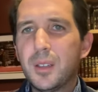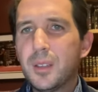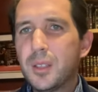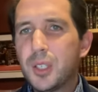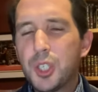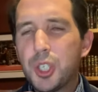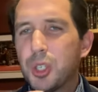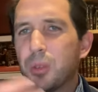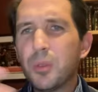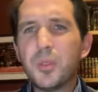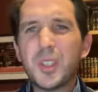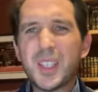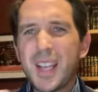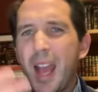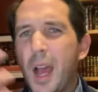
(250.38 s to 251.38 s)

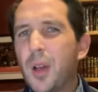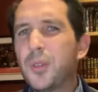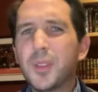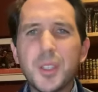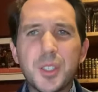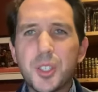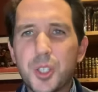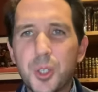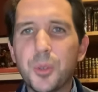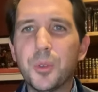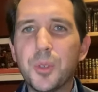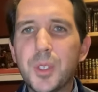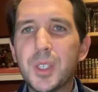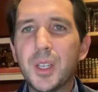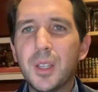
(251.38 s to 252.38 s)
Jews, countless
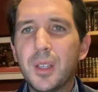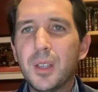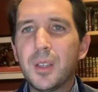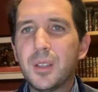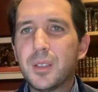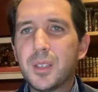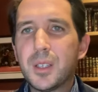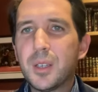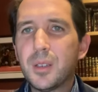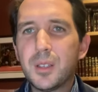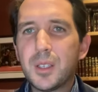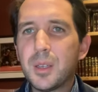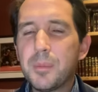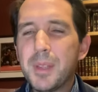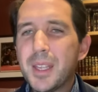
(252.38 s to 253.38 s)
Jews, to
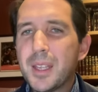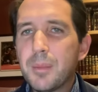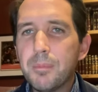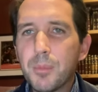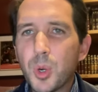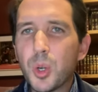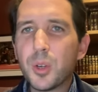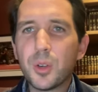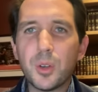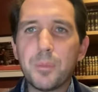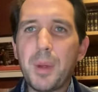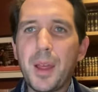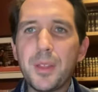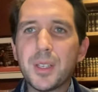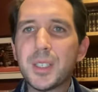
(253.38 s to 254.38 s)
be murdered
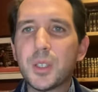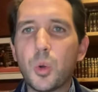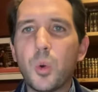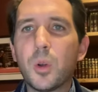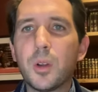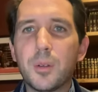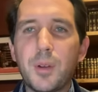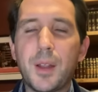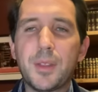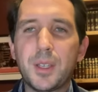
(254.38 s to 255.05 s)
by the sword, right?